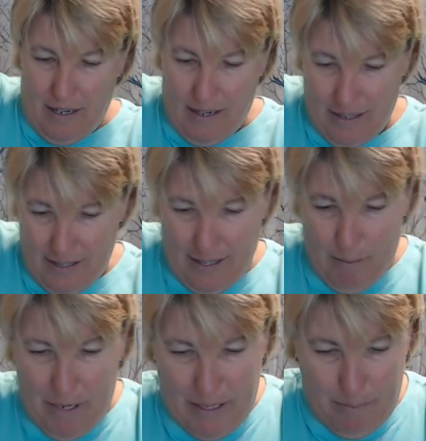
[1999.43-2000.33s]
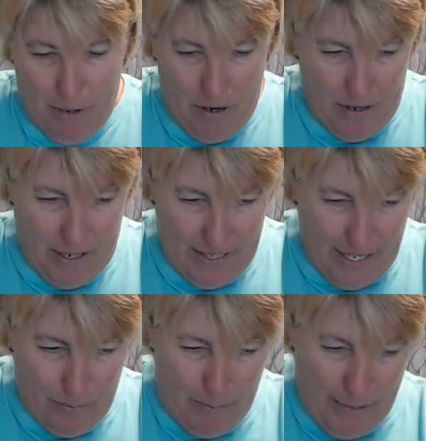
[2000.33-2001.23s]
This is the best part because
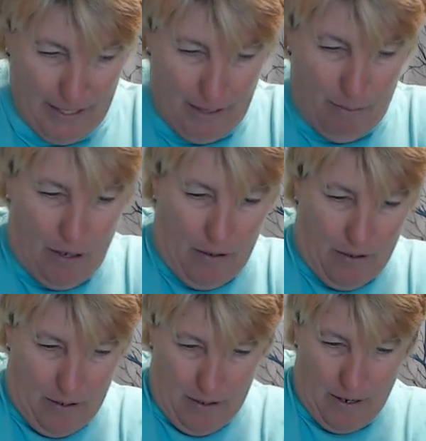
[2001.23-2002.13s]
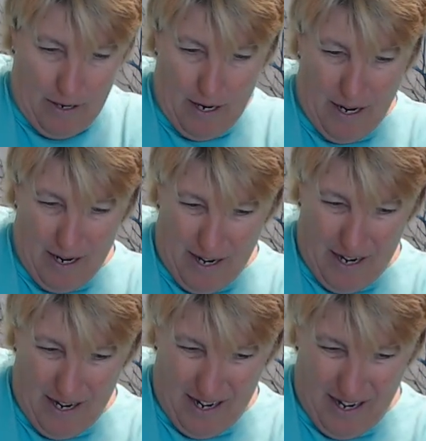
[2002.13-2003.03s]
that's what makes it a ball.
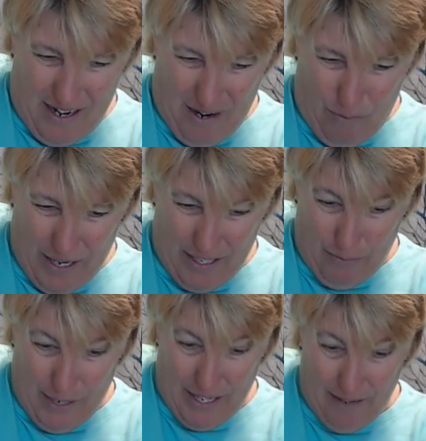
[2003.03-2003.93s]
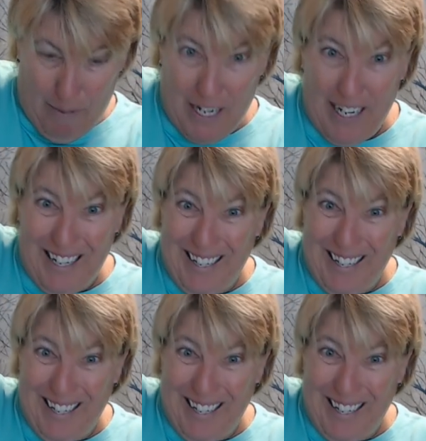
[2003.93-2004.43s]
And wrestle with it a minute.